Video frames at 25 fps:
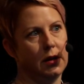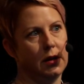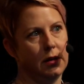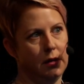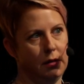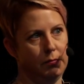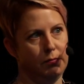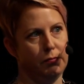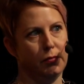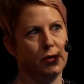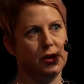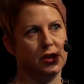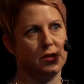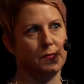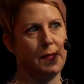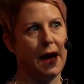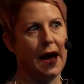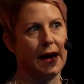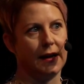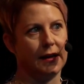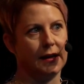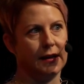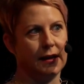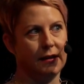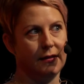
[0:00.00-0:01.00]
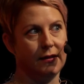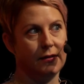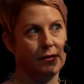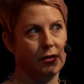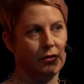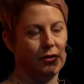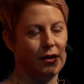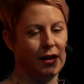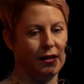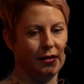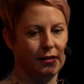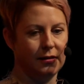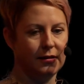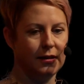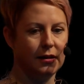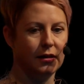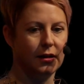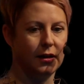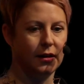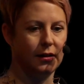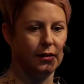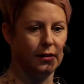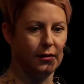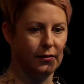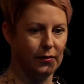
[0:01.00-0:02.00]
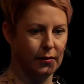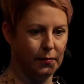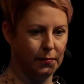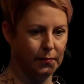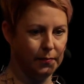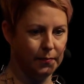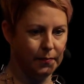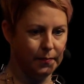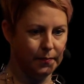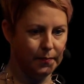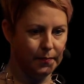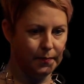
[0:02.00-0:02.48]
a pushback against totalitarianism.